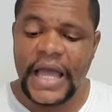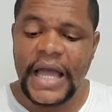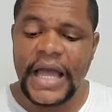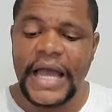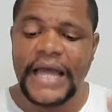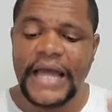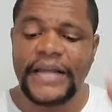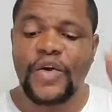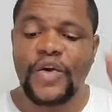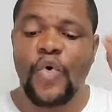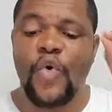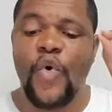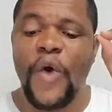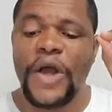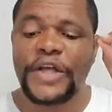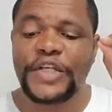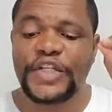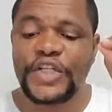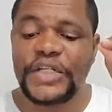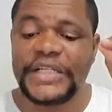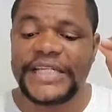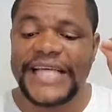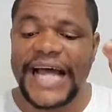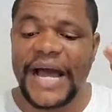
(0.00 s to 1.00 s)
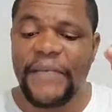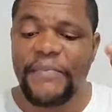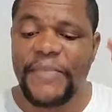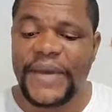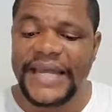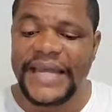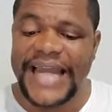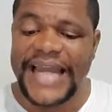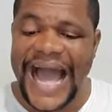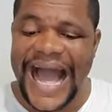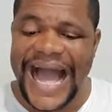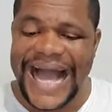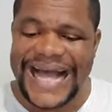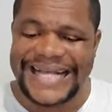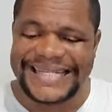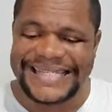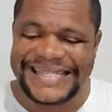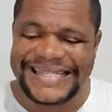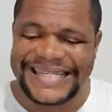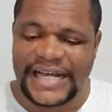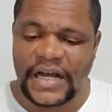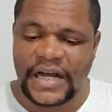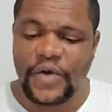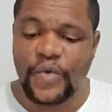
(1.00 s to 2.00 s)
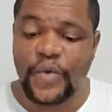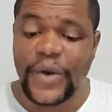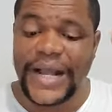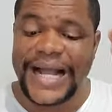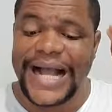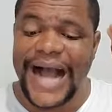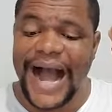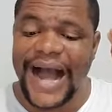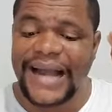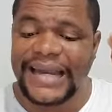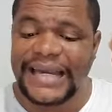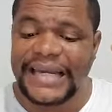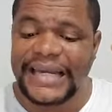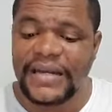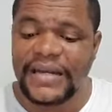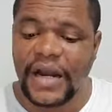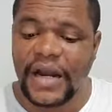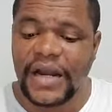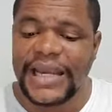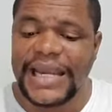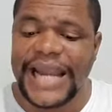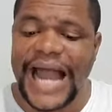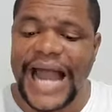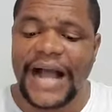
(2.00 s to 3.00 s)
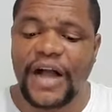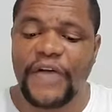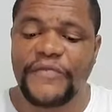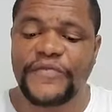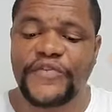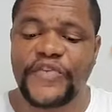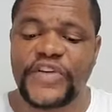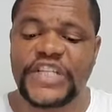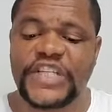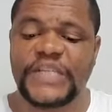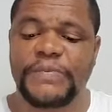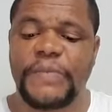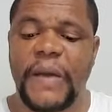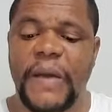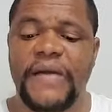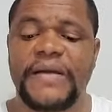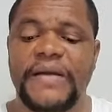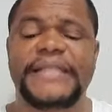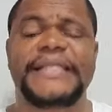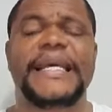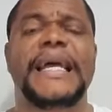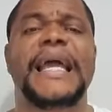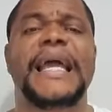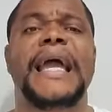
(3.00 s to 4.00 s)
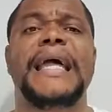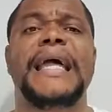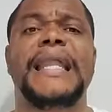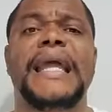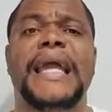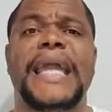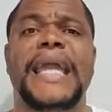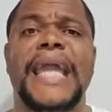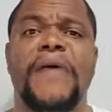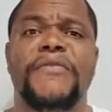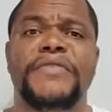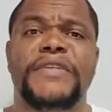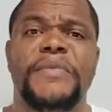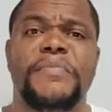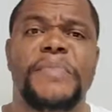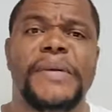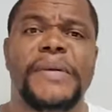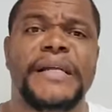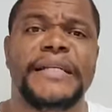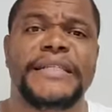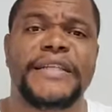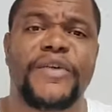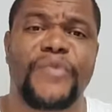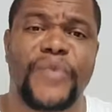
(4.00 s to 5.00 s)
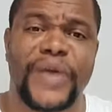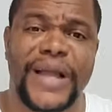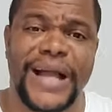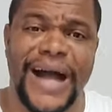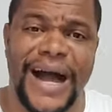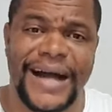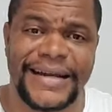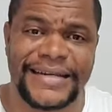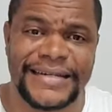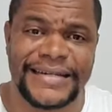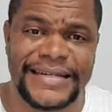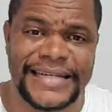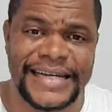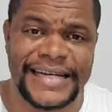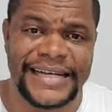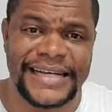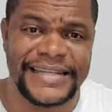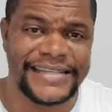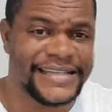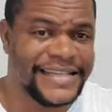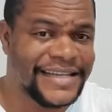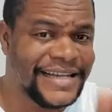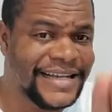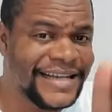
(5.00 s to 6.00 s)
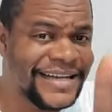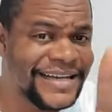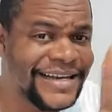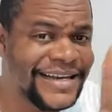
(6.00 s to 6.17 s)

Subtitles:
and questions are being asked regarding the lack of transparency and accountability regarding this.